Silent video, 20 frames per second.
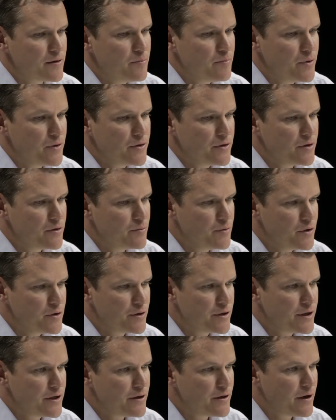Building
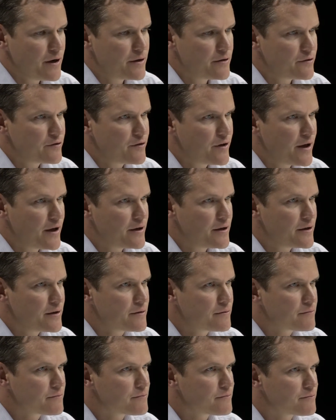community, understanding,
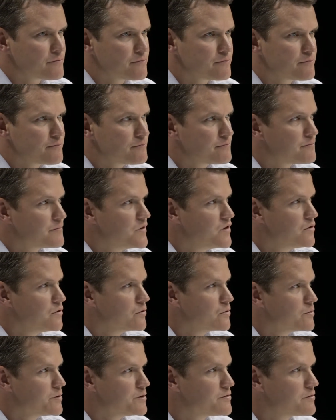
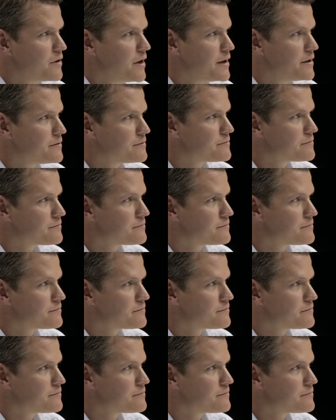doing what's right.